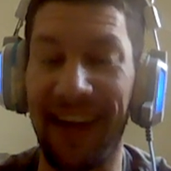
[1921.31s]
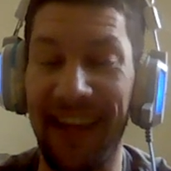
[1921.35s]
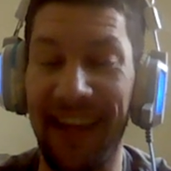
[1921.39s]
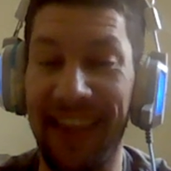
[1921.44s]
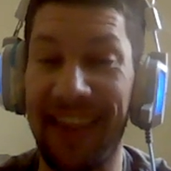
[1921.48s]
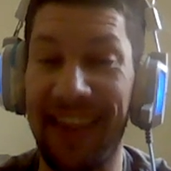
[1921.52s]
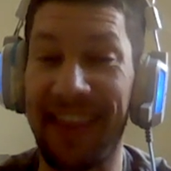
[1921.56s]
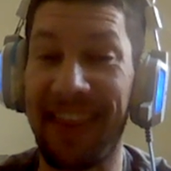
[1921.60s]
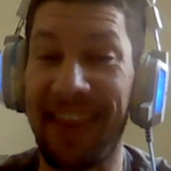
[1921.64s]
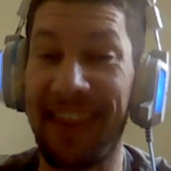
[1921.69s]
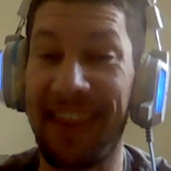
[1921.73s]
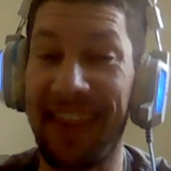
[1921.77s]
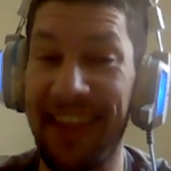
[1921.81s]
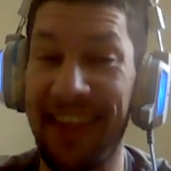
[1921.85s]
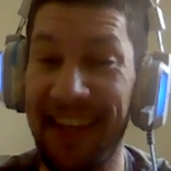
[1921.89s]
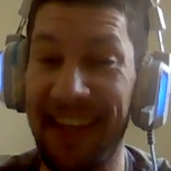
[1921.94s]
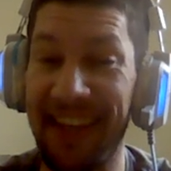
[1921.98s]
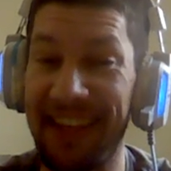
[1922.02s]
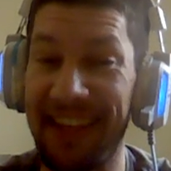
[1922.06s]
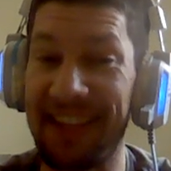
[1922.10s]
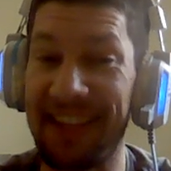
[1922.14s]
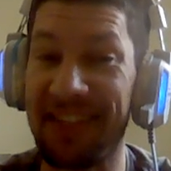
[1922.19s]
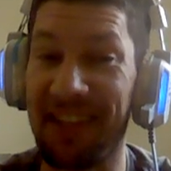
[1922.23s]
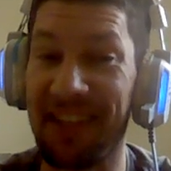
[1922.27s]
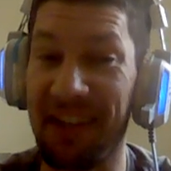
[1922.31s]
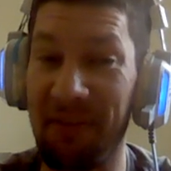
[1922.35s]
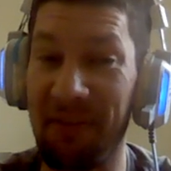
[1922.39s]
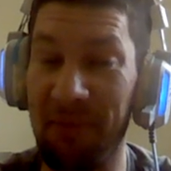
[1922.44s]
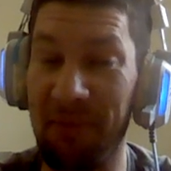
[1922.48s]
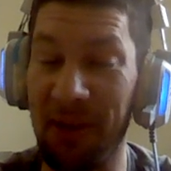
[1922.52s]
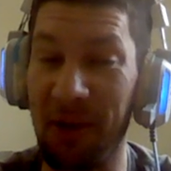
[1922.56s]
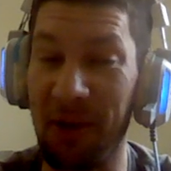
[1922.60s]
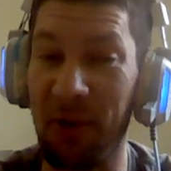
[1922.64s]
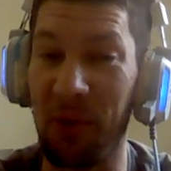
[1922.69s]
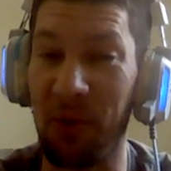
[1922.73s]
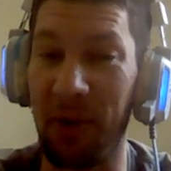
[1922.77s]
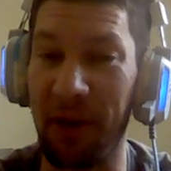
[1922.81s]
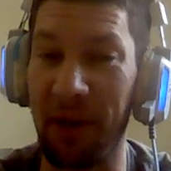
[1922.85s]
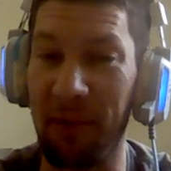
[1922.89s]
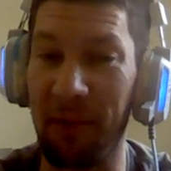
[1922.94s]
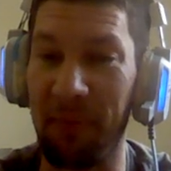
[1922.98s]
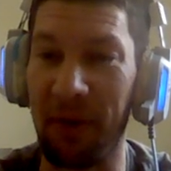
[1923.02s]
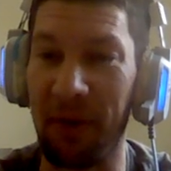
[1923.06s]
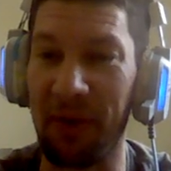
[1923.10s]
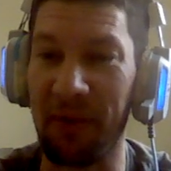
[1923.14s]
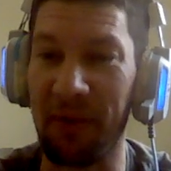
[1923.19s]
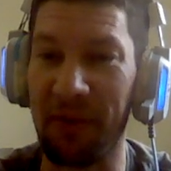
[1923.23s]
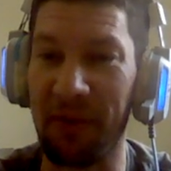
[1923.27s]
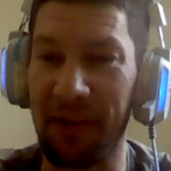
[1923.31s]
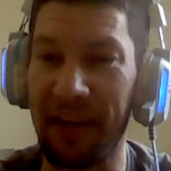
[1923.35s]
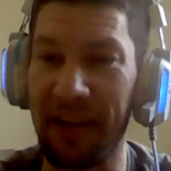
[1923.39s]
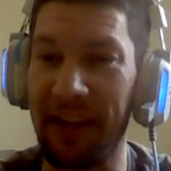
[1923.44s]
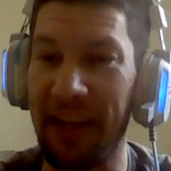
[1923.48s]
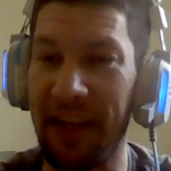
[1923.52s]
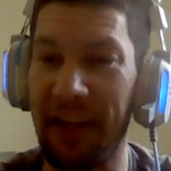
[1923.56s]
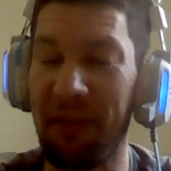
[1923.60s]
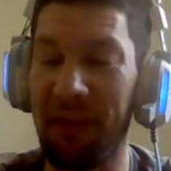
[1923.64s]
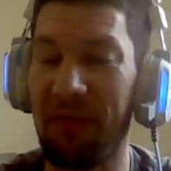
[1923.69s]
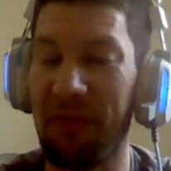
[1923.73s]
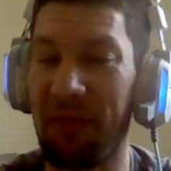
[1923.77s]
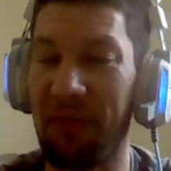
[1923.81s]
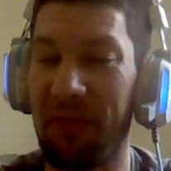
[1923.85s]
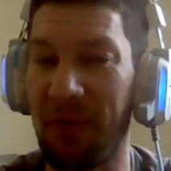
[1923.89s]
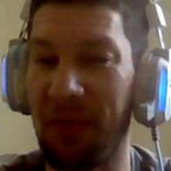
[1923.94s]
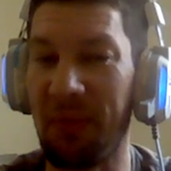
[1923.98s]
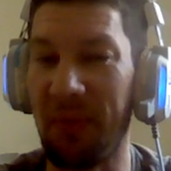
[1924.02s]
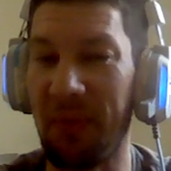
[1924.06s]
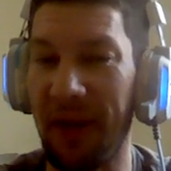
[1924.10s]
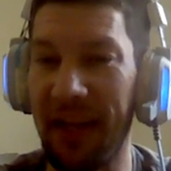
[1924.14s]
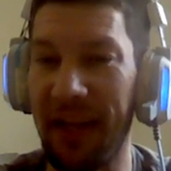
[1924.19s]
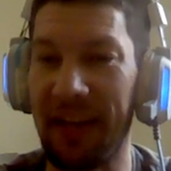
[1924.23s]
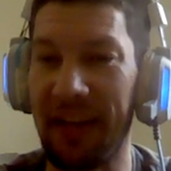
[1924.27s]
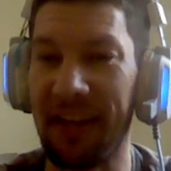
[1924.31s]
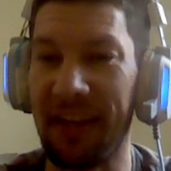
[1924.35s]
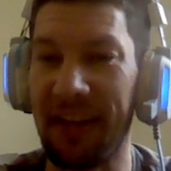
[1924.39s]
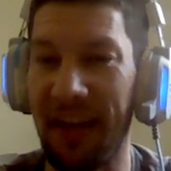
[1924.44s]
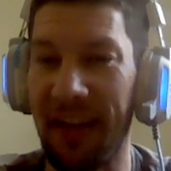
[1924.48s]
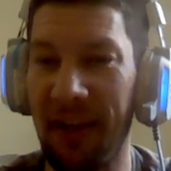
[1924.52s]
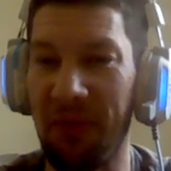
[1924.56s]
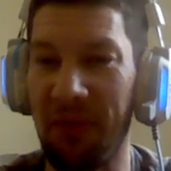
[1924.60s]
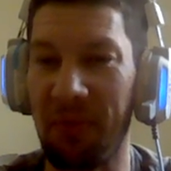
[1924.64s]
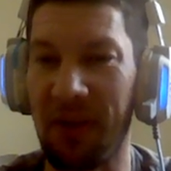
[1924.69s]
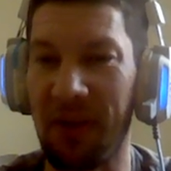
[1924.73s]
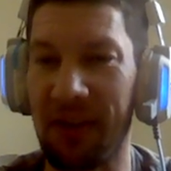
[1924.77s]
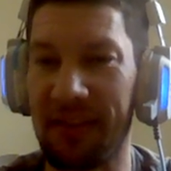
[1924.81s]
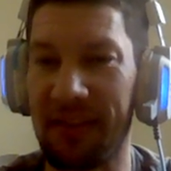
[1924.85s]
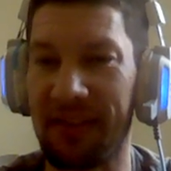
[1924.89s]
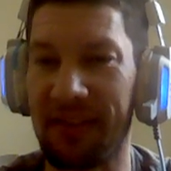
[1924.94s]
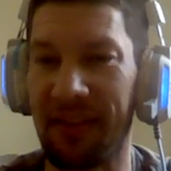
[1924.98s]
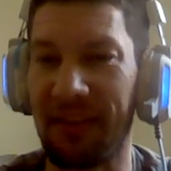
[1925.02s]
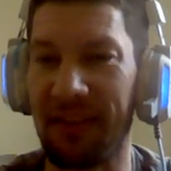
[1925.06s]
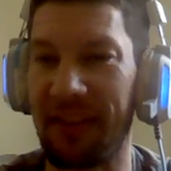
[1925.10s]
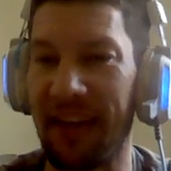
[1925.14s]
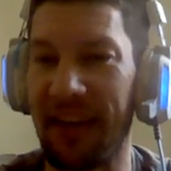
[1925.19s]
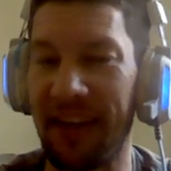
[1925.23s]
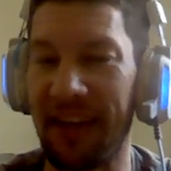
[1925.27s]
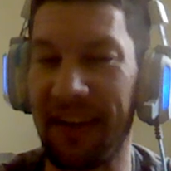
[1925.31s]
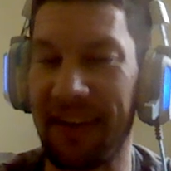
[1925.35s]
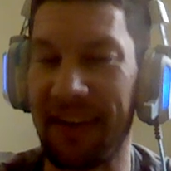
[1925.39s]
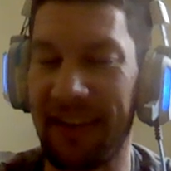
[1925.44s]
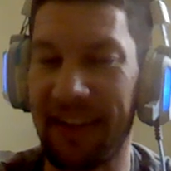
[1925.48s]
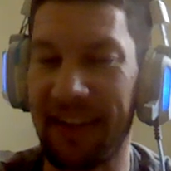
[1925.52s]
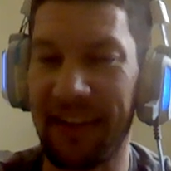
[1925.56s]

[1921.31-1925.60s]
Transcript: I think it's going to be a quick boat if the weight kind of works all right.